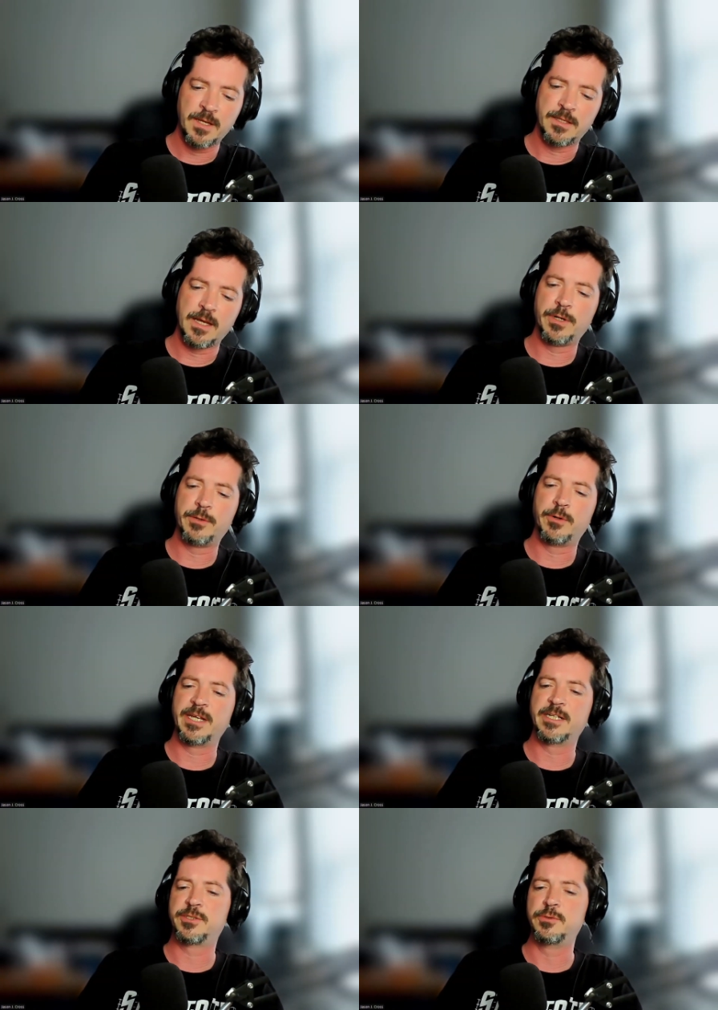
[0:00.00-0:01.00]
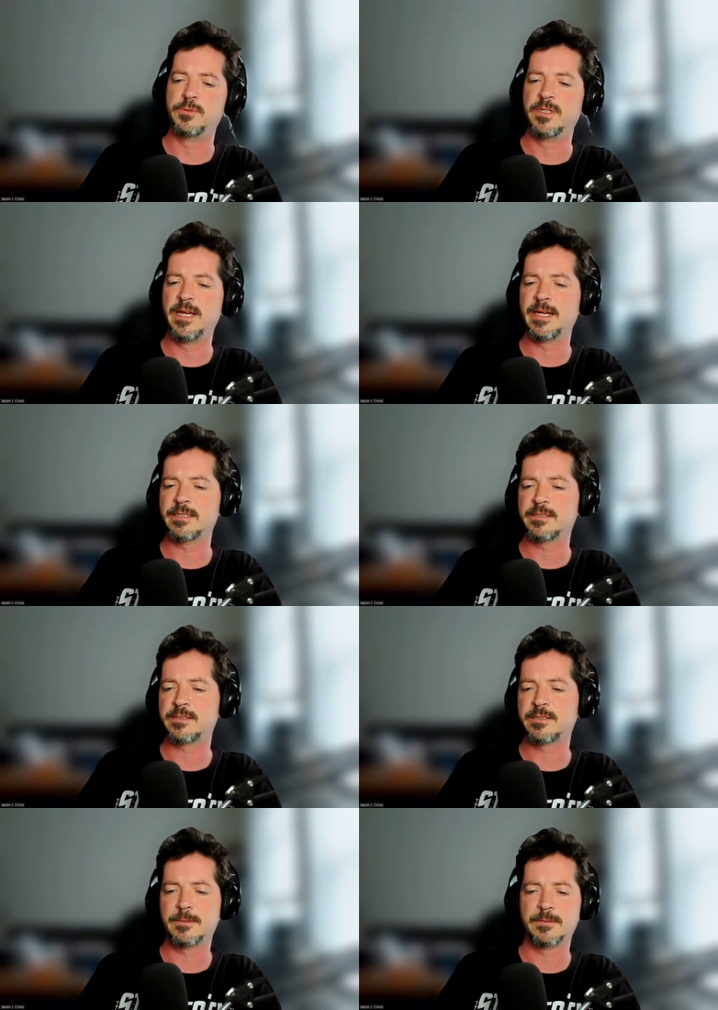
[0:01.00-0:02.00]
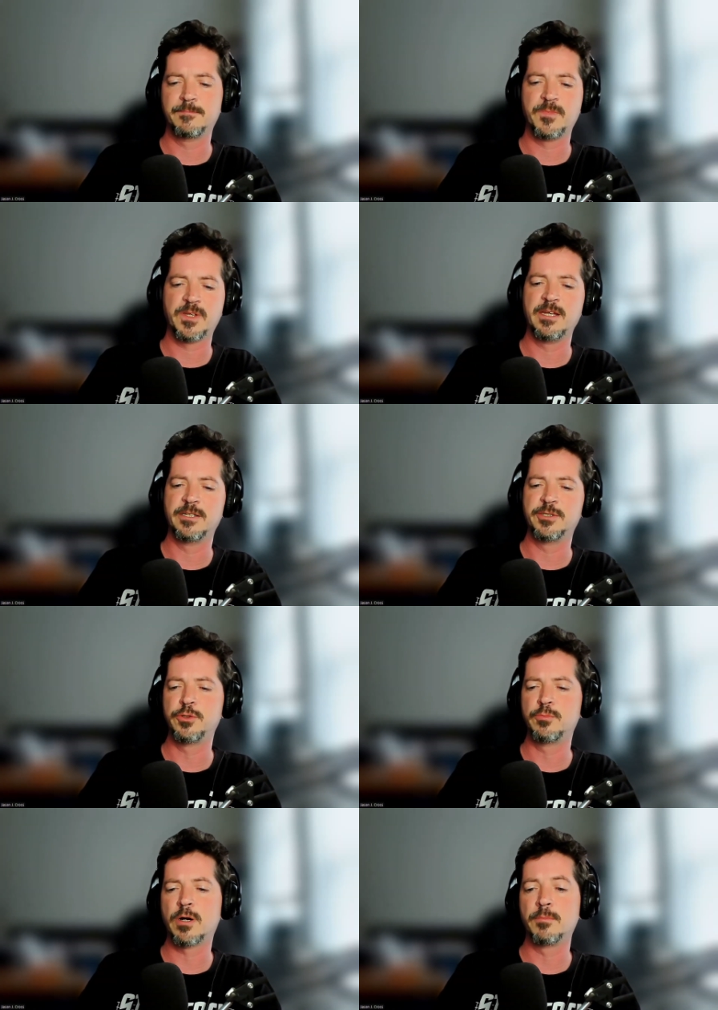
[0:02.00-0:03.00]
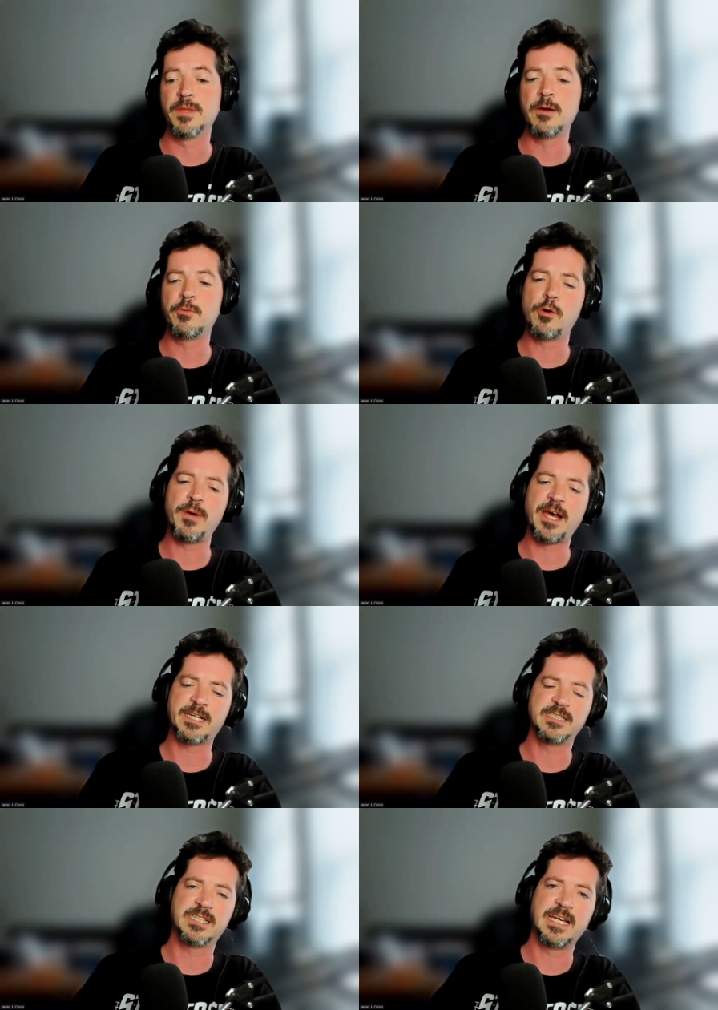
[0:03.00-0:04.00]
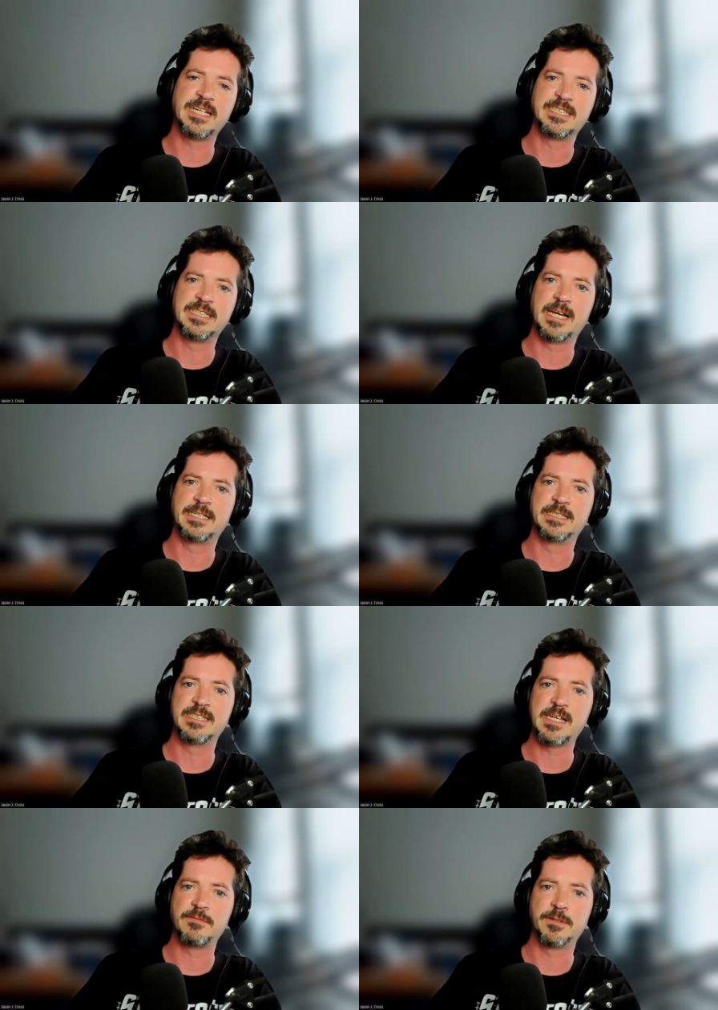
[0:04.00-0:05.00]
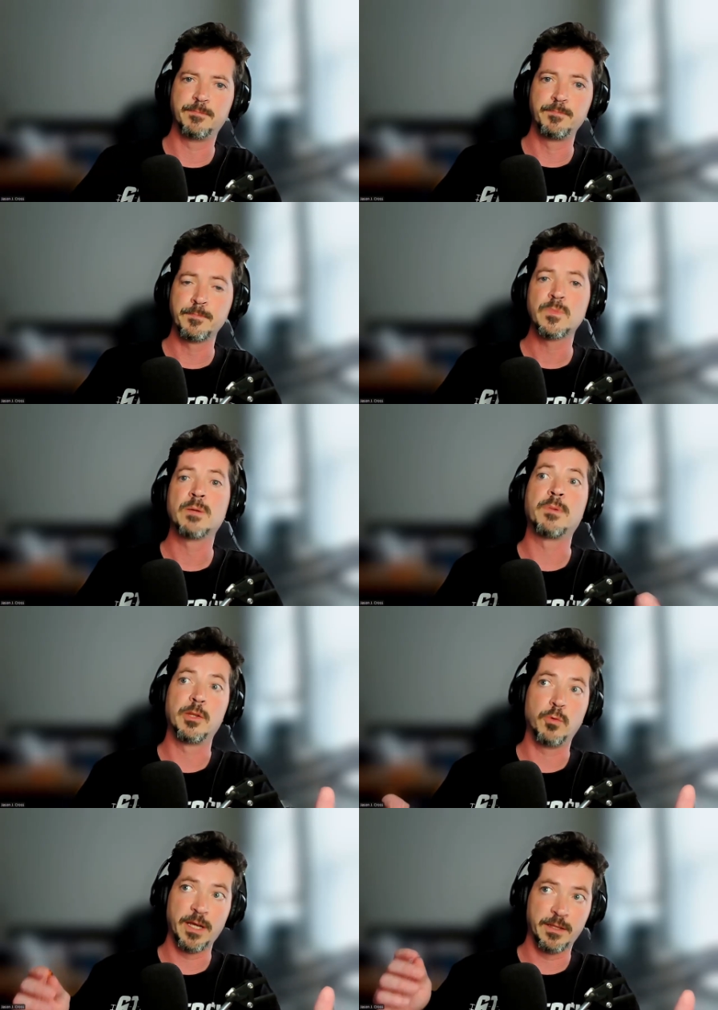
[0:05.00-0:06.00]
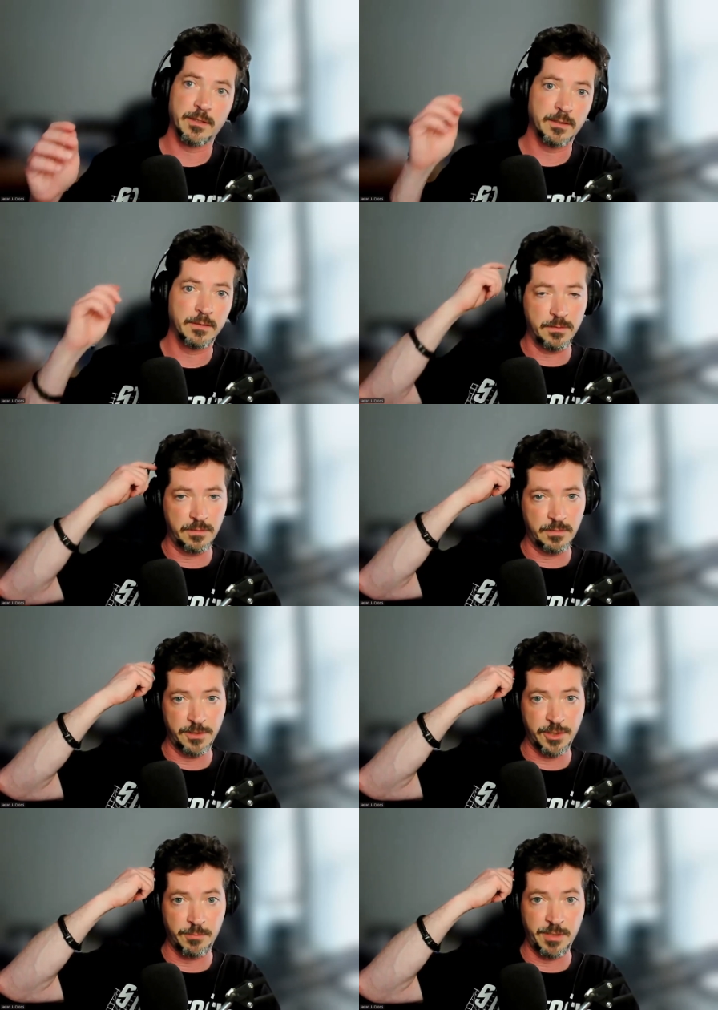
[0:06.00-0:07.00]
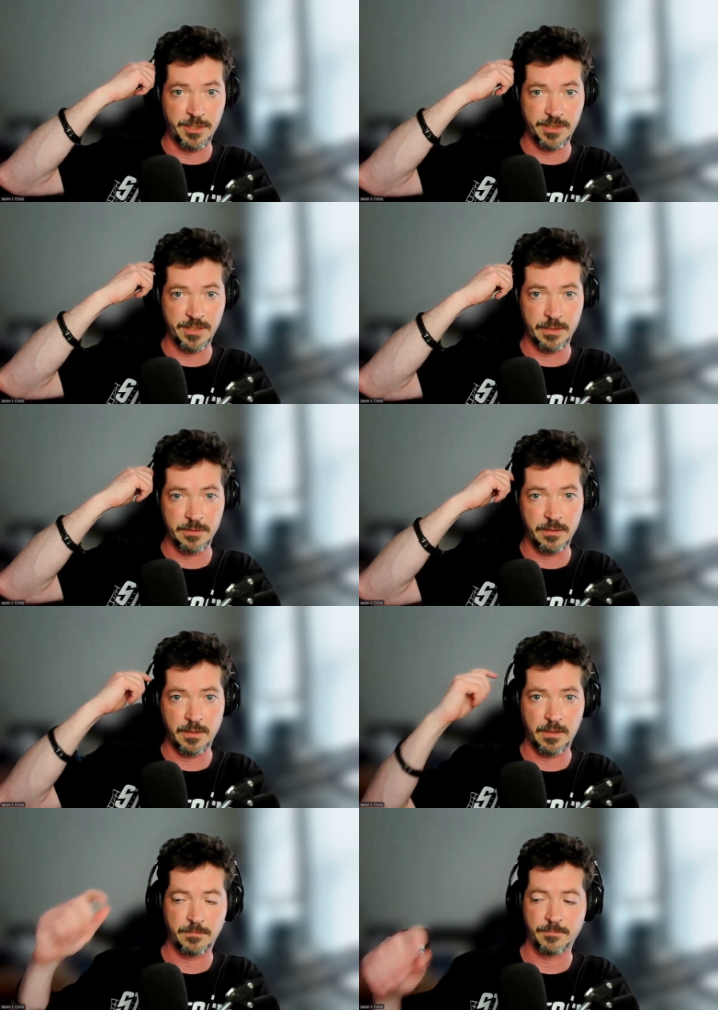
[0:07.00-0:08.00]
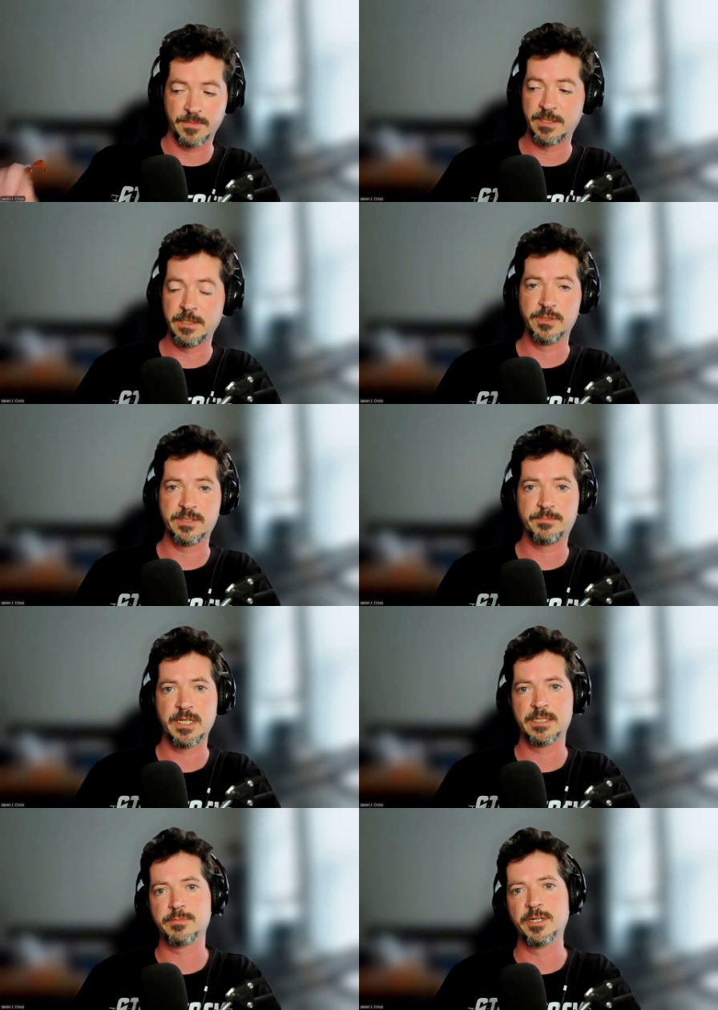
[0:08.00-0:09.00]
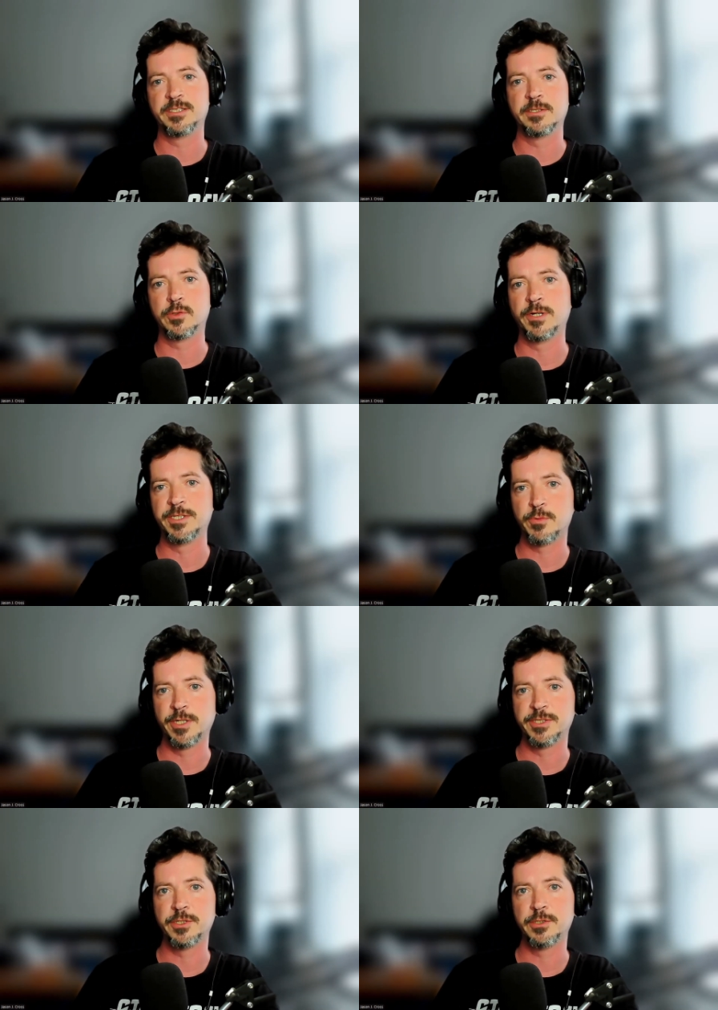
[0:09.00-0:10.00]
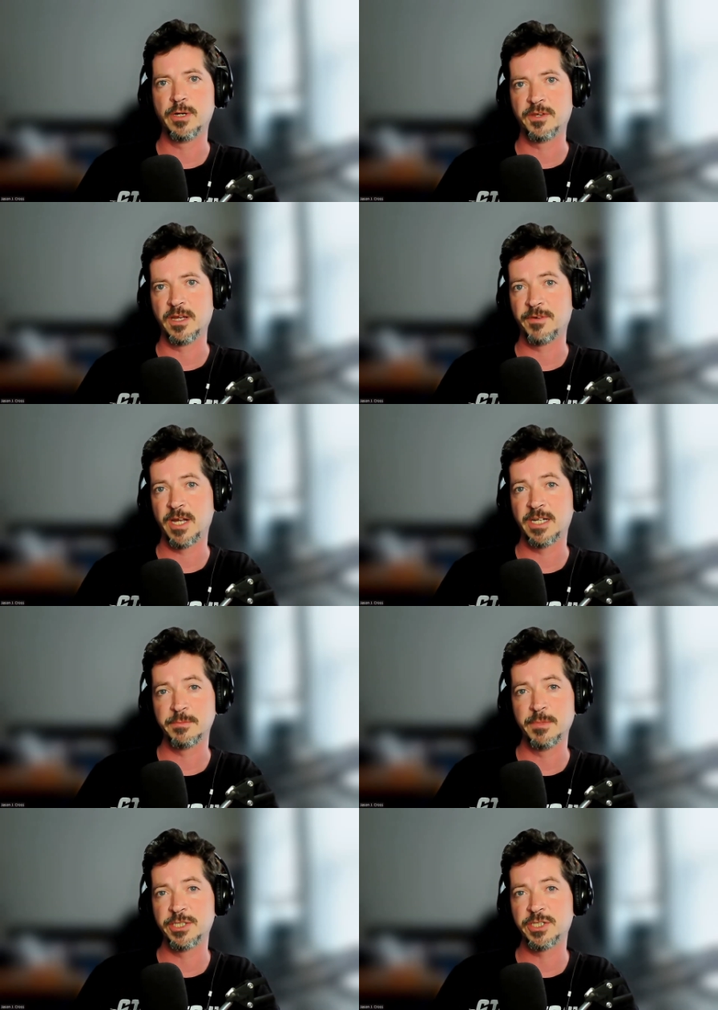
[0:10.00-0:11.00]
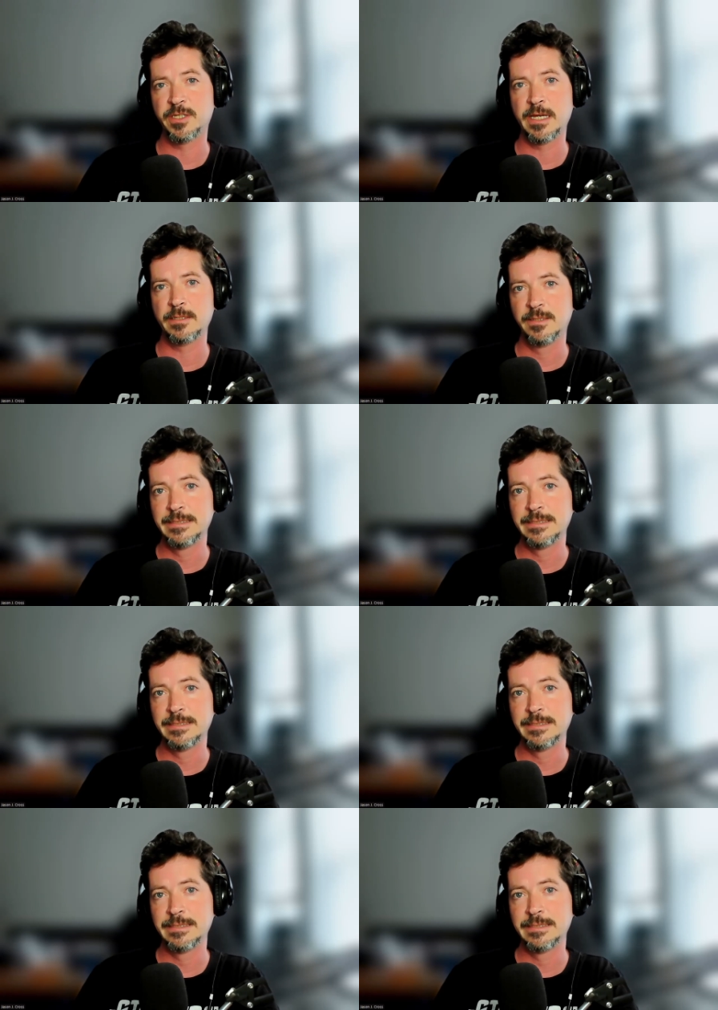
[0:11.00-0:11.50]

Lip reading: Now, what do I get to next? Okay, shoe problem. Now we go back into 1997. By the way, the Terminator sequence takes place in 2022. I think I forgot to mention that.